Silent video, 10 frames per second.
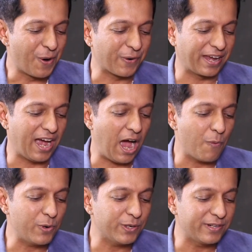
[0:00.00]
Okay,
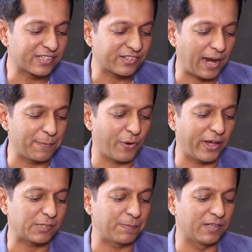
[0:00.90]
how would you describe your
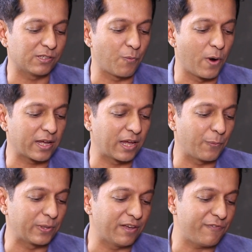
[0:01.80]
experience of working
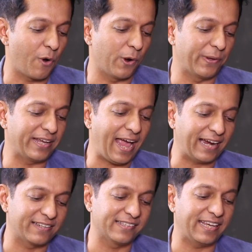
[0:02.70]
with the following
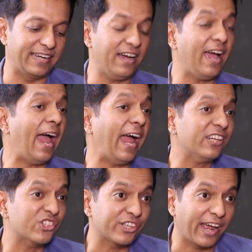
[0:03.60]
actors in a
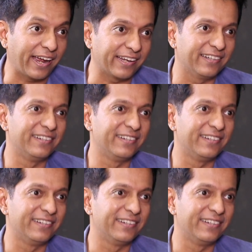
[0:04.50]
hashtag?